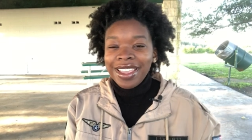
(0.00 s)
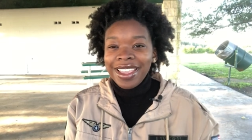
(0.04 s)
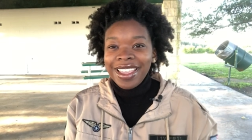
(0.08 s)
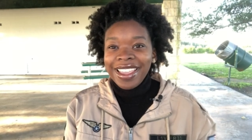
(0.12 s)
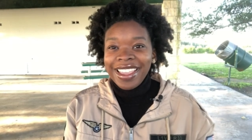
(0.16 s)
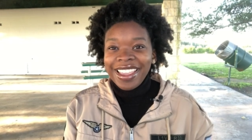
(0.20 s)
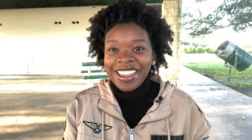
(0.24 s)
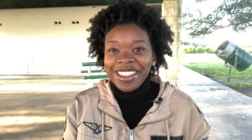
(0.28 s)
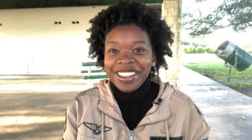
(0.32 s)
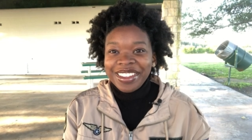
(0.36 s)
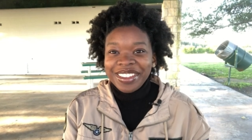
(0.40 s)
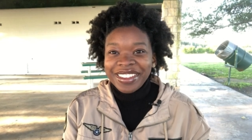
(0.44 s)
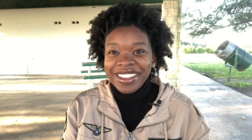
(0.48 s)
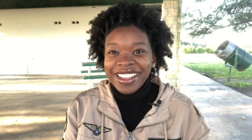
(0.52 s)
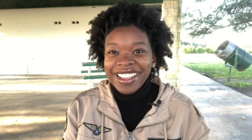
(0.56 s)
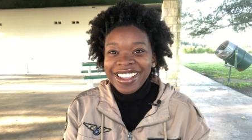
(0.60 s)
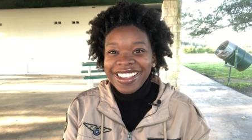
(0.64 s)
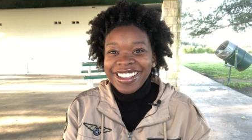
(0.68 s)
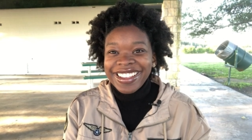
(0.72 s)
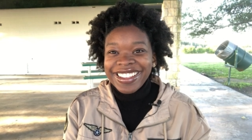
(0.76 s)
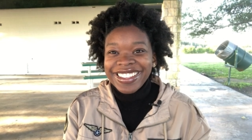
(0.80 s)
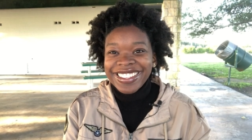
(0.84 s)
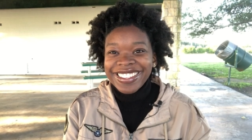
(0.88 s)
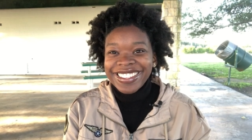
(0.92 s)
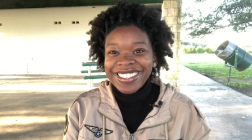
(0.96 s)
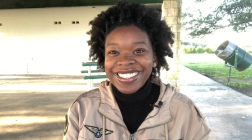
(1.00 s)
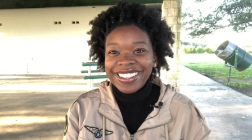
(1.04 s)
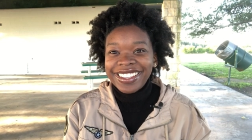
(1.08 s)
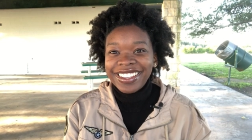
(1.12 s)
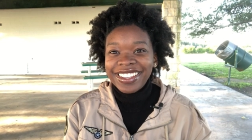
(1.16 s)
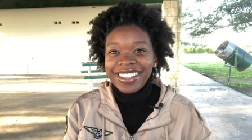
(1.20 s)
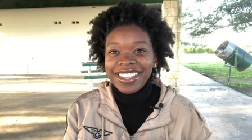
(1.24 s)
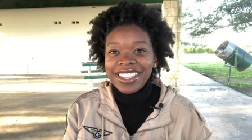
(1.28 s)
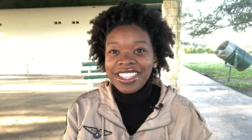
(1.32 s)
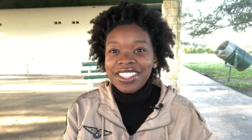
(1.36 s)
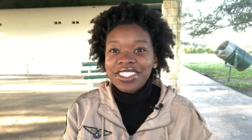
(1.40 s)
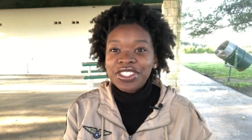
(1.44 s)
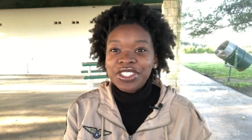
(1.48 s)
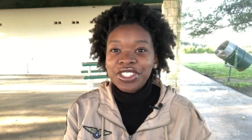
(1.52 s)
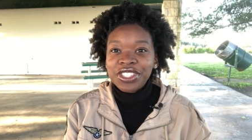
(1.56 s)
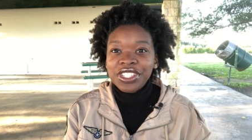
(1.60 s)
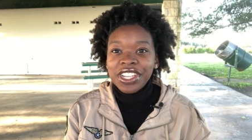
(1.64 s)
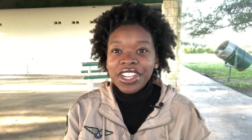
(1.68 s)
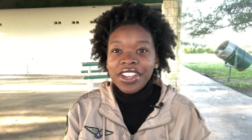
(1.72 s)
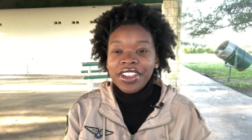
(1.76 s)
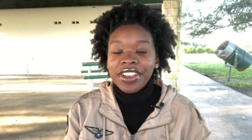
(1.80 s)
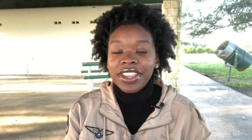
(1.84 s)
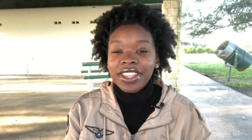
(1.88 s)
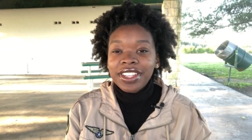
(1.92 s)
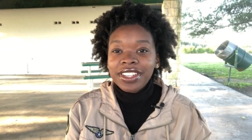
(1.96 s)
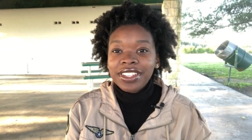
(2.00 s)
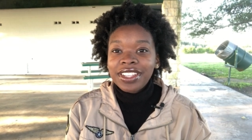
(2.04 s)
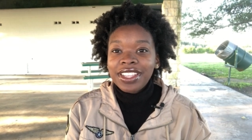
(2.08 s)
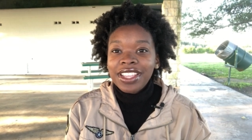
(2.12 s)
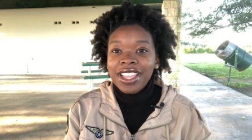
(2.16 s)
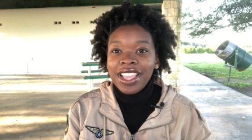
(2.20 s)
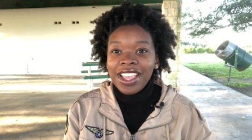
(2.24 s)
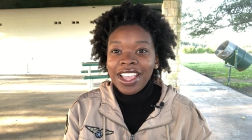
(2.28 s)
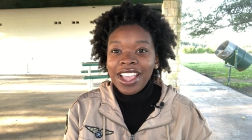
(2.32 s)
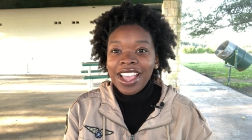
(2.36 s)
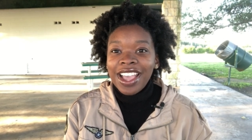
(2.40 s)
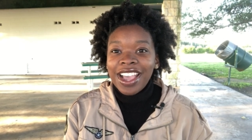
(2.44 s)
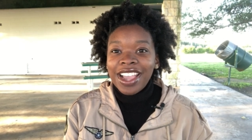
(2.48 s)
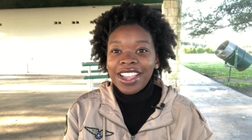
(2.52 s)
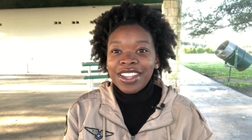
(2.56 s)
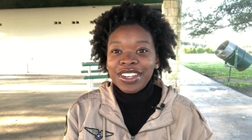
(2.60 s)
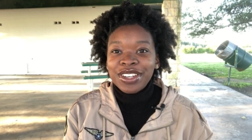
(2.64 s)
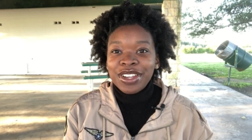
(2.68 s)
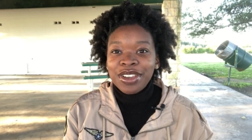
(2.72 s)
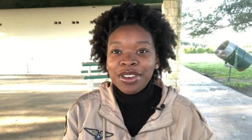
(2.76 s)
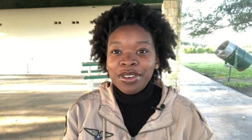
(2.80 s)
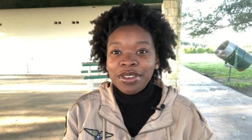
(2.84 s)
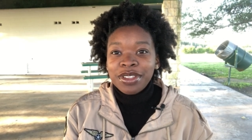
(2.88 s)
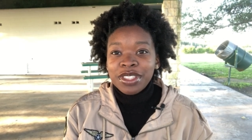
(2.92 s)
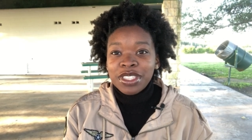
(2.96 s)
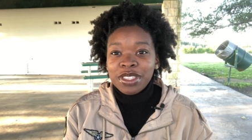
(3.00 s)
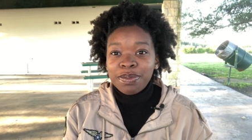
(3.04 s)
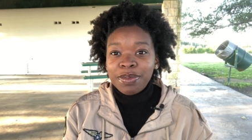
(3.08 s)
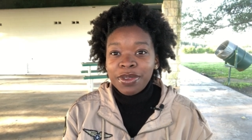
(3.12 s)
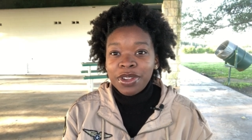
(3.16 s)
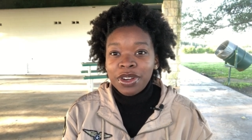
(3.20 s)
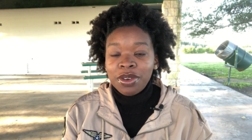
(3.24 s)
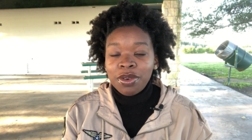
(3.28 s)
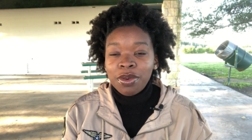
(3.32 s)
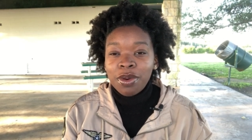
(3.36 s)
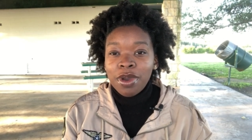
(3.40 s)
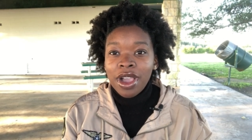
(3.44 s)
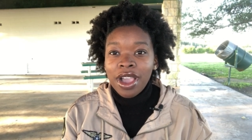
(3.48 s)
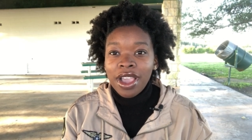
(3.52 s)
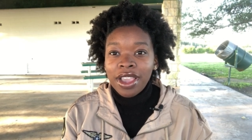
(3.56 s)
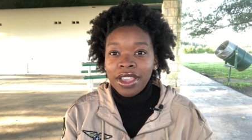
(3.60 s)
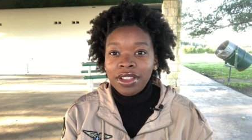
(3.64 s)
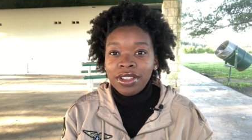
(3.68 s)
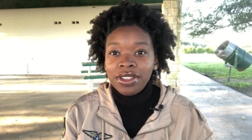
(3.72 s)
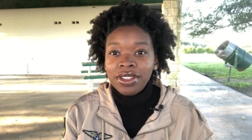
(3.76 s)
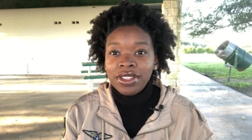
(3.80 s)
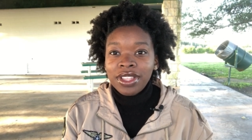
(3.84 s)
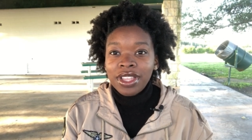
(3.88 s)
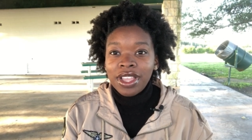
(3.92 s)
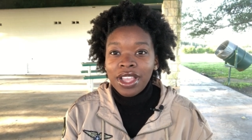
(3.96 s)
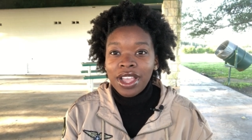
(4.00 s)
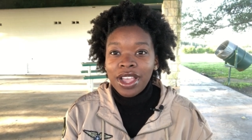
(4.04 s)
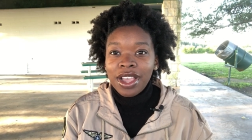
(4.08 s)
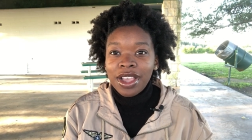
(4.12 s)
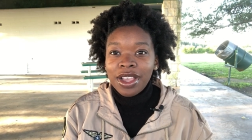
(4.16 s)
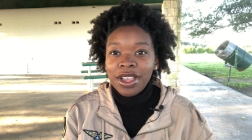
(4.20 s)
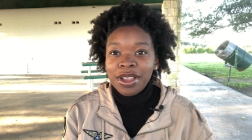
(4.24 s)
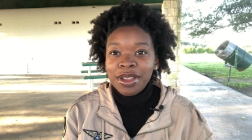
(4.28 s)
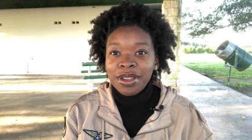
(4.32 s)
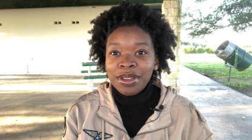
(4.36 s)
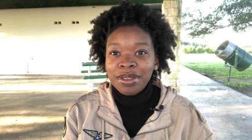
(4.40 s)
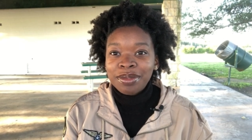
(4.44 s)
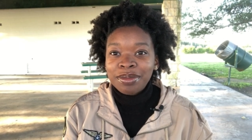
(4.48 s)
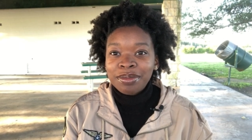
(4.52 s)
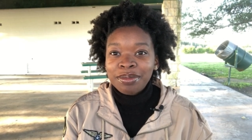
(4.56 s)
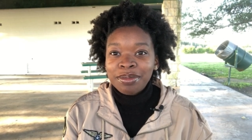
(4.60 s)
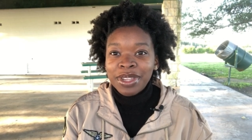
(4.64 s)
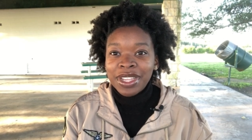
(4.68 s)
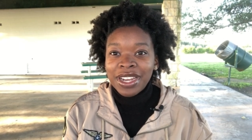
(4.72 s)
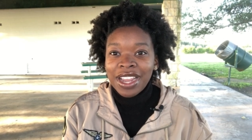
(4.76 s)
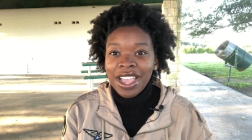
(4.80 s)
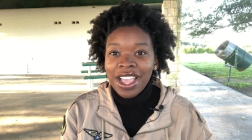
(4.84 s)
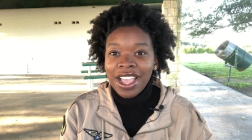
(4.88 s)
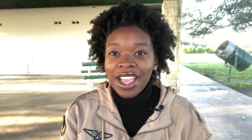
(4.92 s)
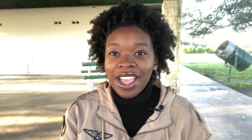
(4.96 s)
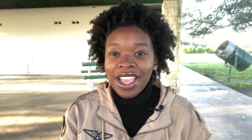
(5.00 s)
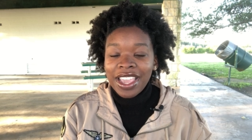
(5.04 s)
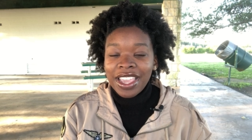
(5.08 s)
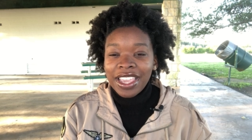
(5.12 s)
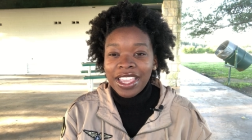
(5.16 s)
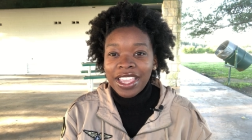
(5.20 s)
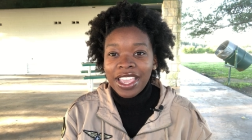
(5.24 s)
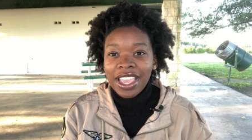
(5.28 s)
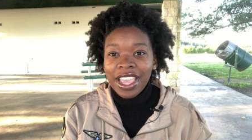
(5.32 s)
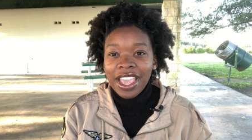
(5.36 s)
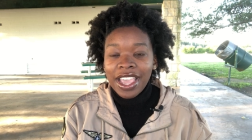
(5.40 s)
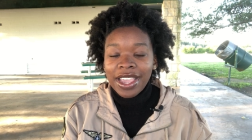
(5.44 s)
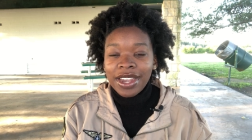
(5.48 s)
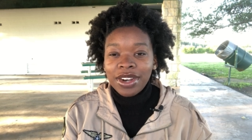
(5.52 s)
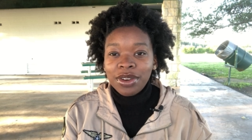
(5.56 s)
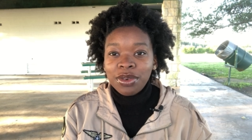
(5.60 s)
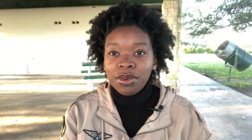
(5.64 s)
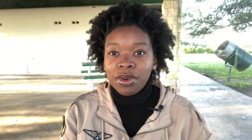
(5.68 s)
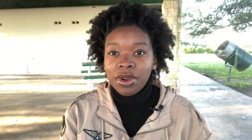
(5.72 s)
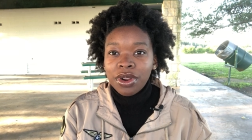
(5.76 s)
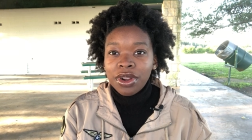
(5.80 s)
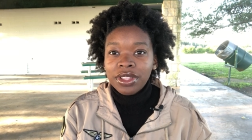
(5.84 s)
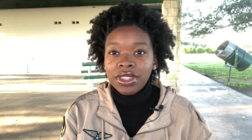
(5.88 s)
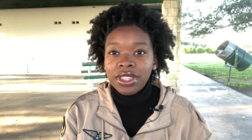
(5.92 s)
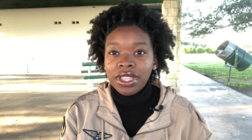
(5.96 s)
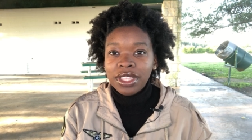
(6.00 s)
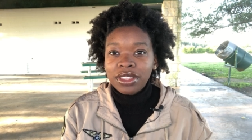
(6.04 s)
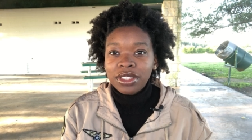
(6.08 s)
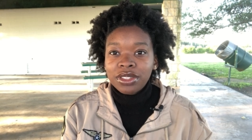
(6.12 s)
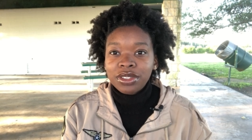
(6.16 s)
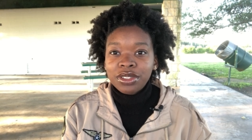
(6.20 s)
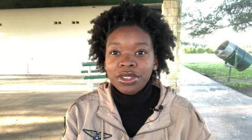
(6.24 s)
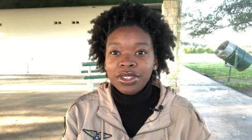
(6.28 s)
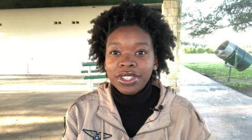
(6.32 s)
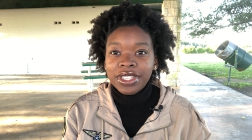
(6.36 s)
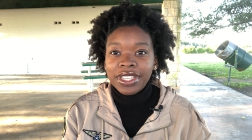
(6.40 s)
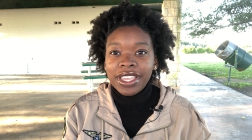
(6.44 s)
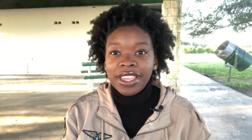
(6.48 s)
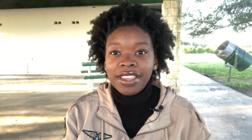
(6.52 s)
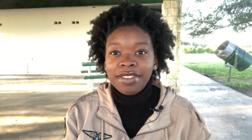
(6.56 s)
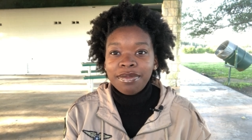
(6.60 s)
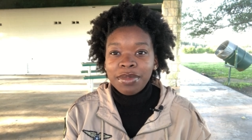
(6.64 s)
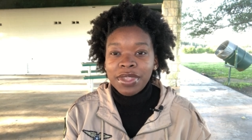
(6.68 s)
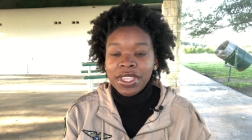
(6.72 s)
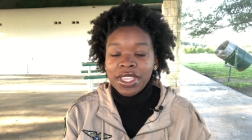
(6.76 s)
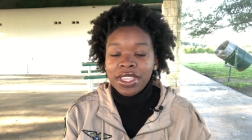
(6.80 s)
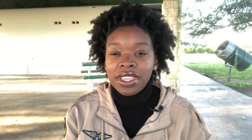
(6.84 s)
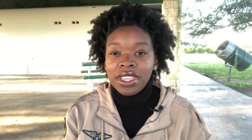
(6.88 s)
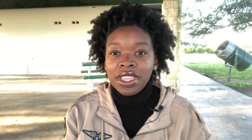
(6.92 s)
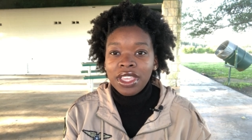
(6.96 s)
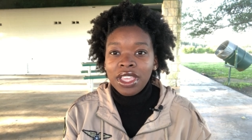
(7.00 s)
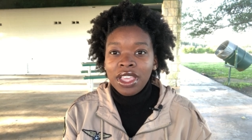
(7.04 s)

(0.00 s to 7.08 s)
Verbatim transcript: Hey you guys, it's Jarin. I know it's been a while, um, but I had a word that the Lord gave me.